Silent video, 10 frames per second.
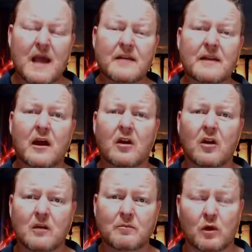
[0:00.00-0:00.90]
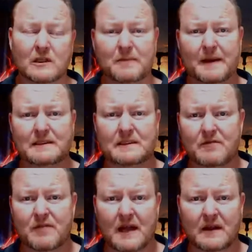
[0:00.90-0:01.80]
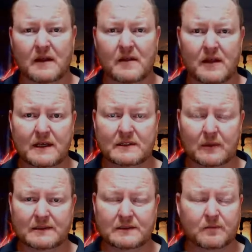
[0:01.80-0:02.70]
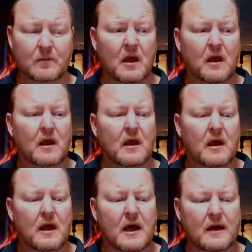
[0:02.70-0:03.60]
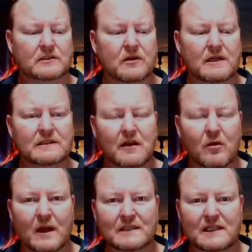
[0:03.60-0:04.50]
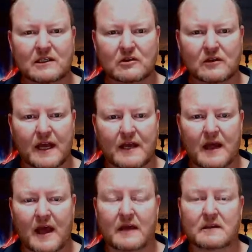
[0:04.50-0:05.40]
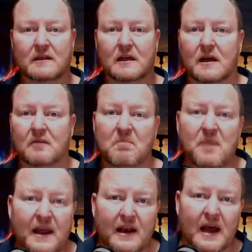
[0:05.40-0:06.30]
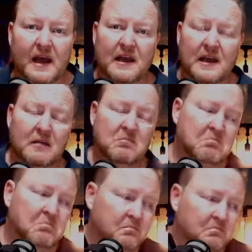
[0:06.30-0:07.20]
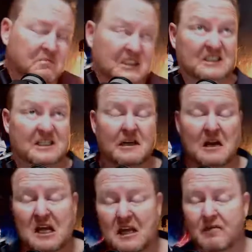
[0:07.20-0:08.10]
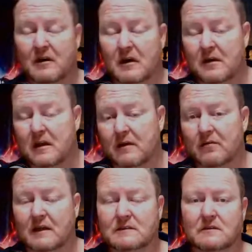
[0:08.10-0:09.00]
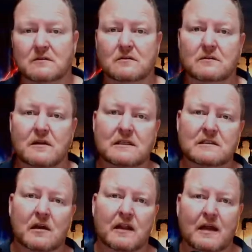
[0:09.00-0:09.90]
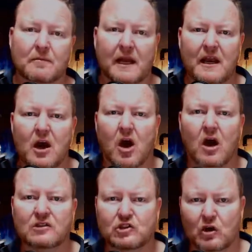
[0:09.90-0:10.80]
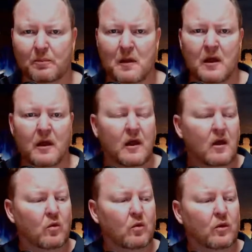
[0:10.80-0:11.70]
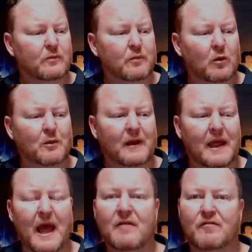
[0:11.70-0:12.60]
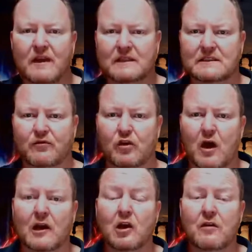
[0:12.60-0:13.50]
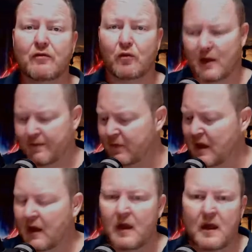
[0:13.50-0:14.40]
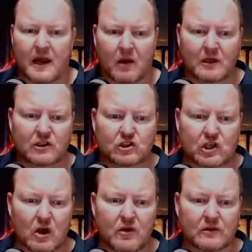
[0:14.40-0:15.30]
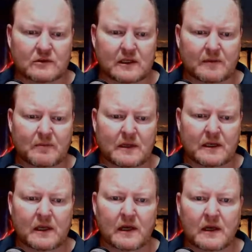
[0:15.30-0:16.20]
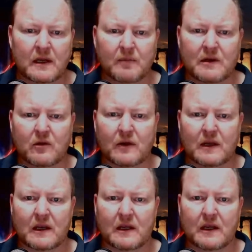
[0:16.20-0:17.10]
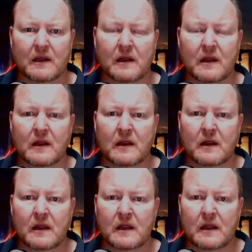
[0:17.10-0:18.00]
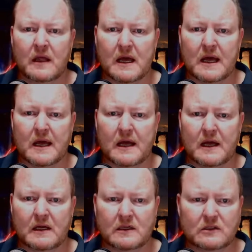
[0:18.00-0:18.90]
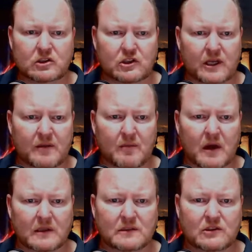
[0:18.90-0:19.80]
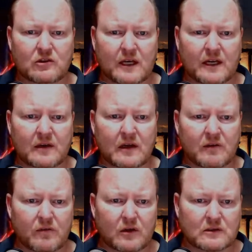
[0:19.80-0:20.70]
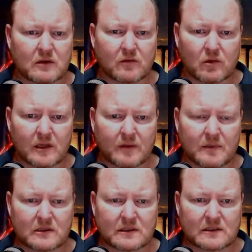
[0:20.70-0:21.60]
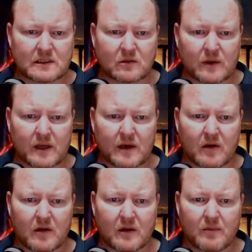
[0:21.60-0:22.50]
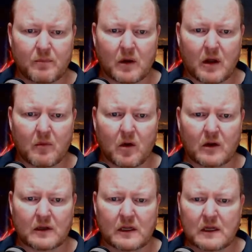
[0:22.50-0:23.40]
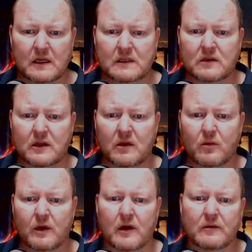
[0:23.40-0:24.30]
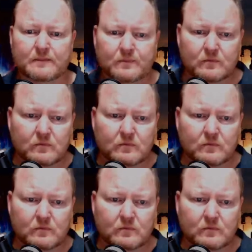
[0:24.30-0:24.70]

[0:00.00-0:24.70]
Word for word: and they are a lot more expensive than these ones. Uh, so these are the ones that you'll get at uh, PNA, CNA even, I think if they still do things like that, but any art shop would probably have these if you go and look for them. And I want to show you, so let me let me quickly uh, share my screen first of all. Let me just see where are the prime art. So here we go.